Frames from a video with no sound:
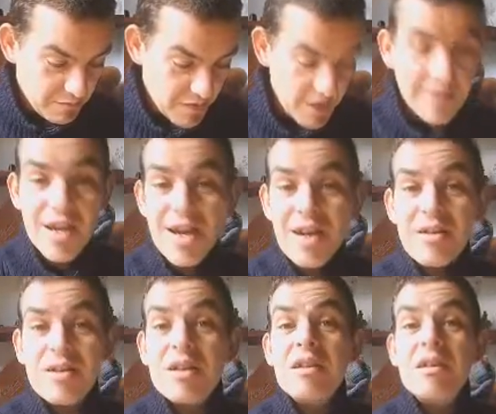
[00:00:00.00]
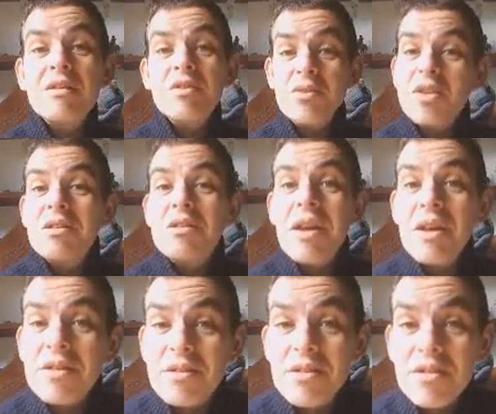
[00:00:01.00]
Yeah, do
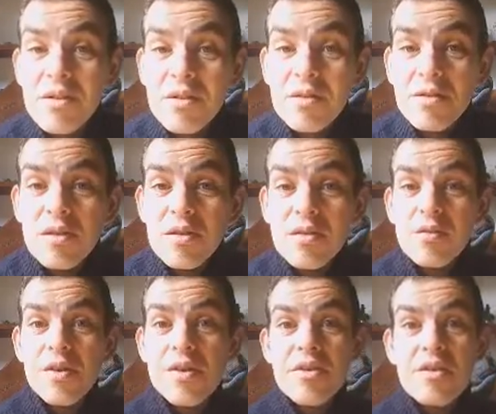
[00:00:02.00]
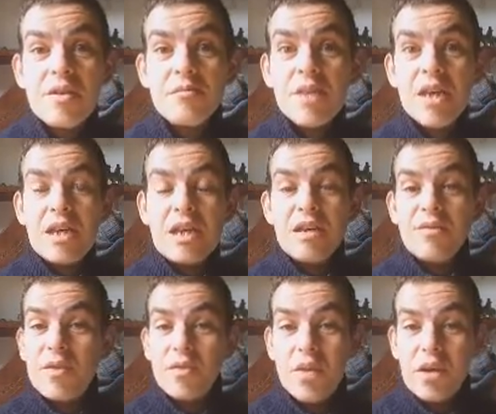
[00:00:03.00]
connect with me if
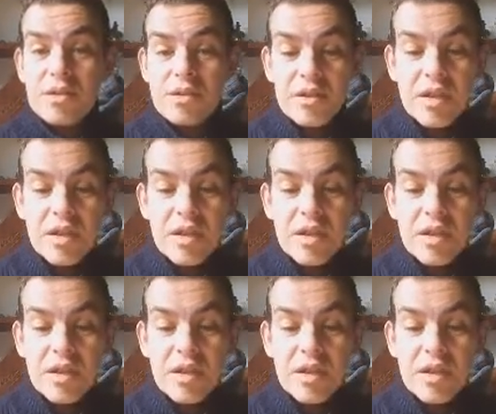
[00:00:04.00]
you want.